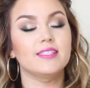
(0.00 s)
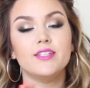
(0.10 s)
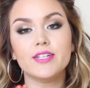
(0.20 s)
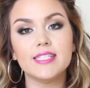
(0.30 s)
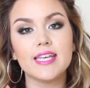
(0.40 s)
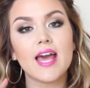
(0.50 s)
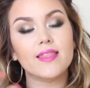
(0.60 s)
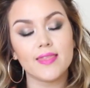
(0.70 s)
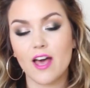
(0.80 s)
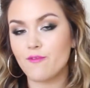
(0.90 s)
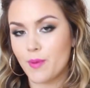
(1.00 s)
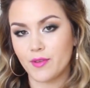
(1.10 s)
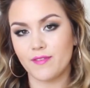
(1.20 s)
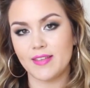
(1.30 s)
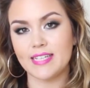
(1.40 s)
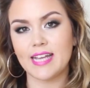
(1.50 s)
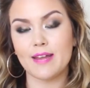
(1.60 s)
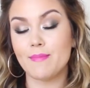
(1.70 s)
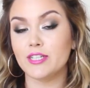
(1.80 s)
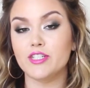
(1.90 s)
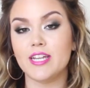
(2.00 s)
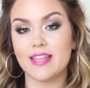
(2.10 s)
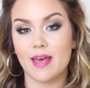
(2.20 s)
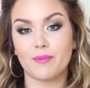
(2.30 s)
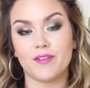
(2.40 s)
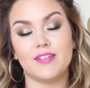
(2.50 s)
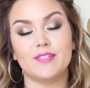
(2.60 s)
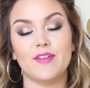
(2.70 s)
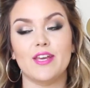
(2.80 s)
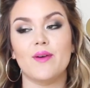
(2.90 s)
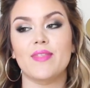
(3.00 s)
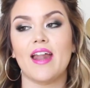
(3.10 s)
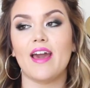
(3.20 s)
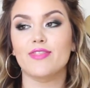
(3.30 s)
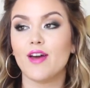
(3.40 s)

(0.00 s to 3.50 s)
Seriously, love both of these. I had mentioned in that previous video that I